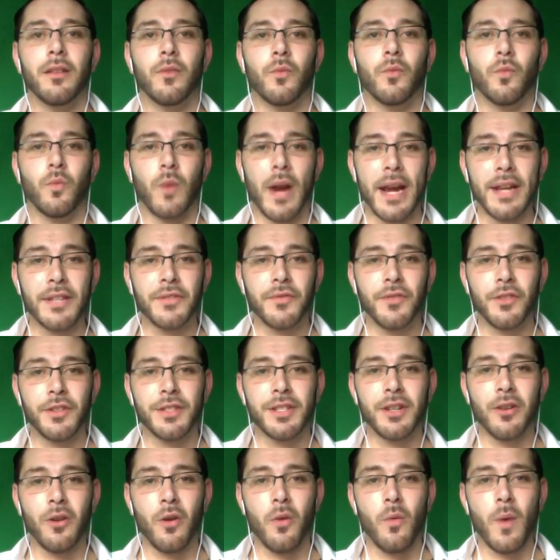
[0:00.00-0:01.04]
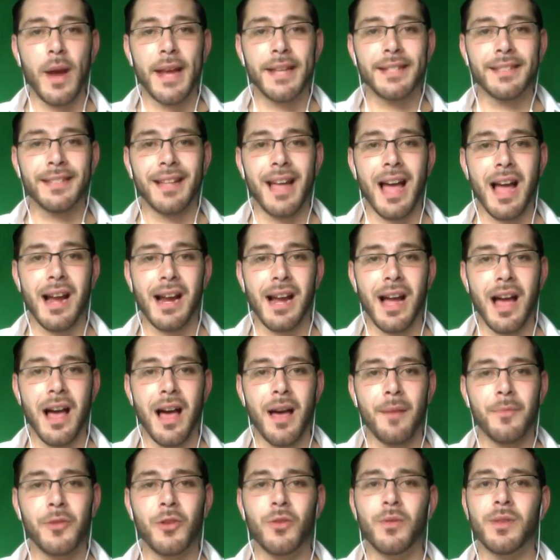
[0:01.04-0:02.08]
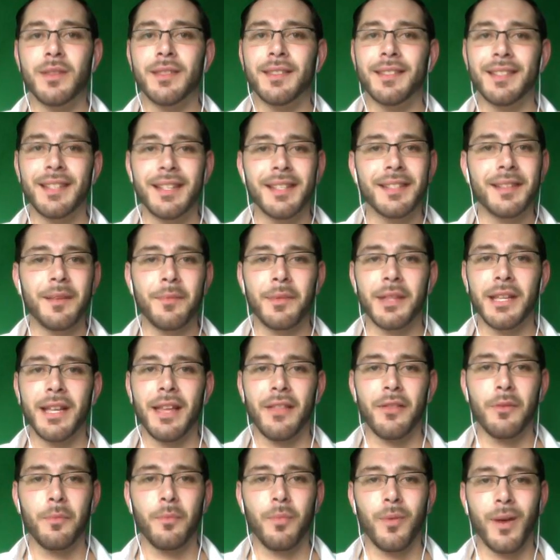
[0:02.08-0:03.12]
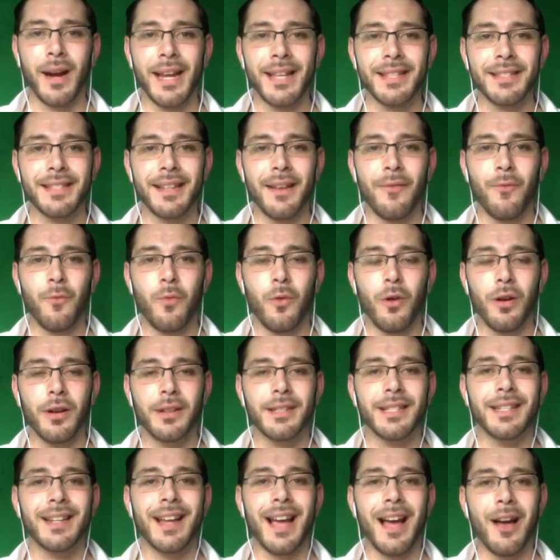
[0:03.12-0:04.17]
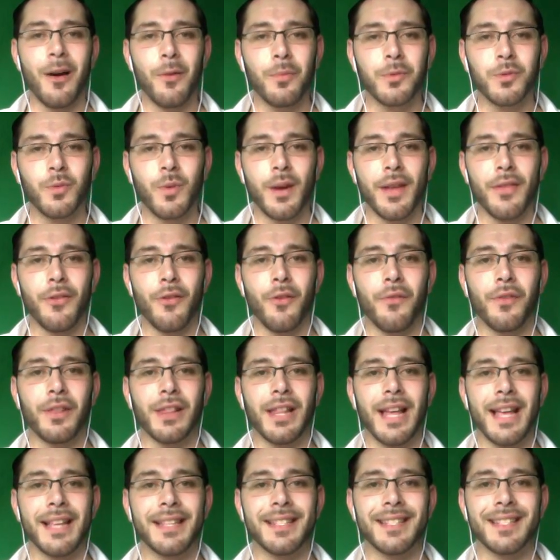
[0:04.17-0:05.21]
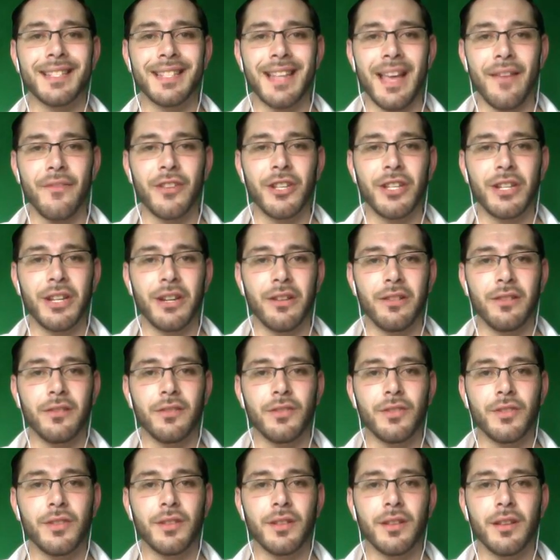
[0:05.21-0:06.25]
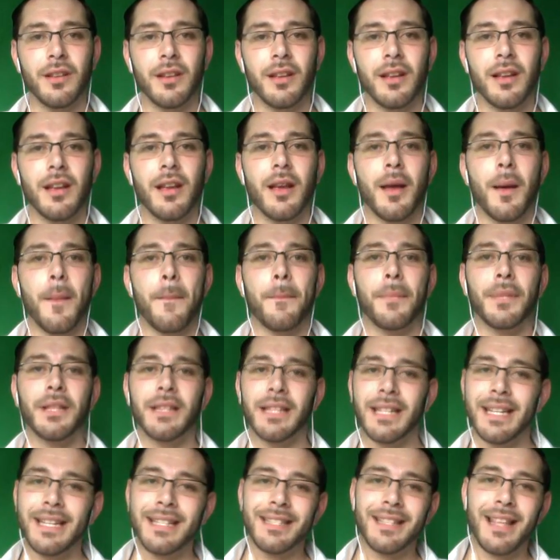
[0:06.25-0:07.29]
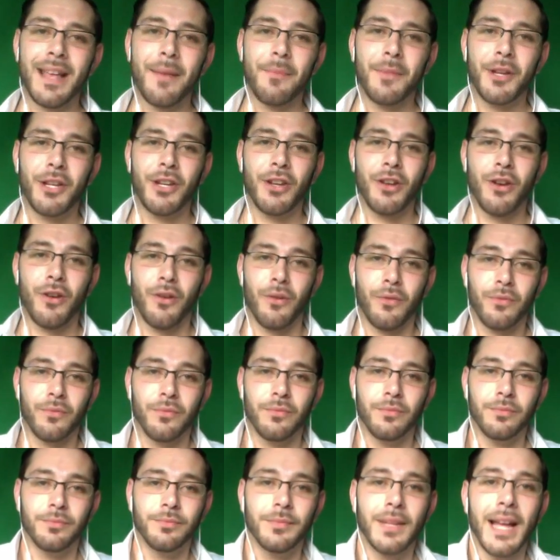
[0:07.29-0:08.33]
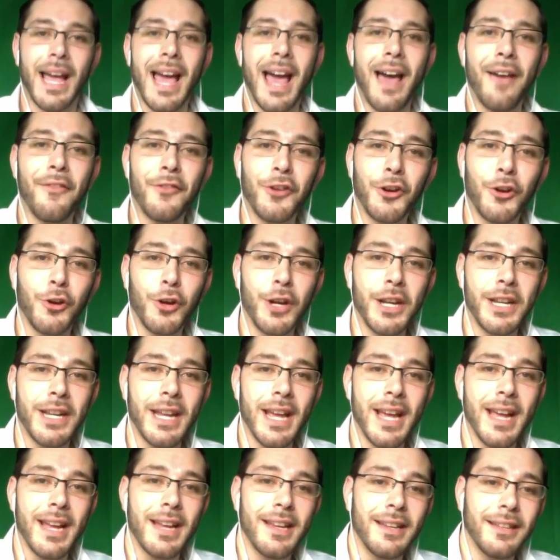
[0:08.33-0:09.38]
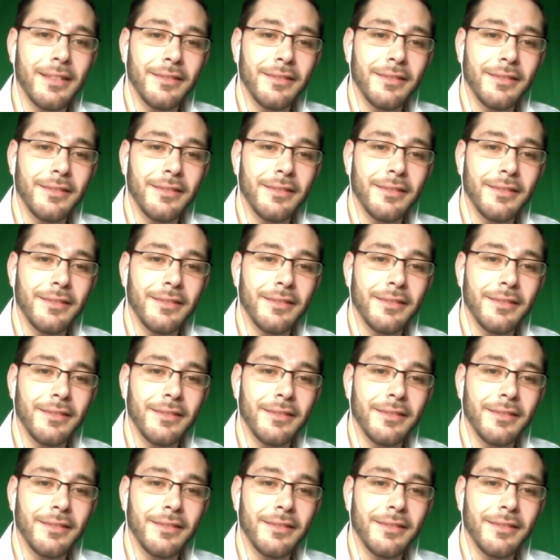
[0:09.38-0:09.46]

RaceForZeroWaste.com, you can see some of the other brands I've worked and helped with over the last 7 years. Please let me know. Have a green day.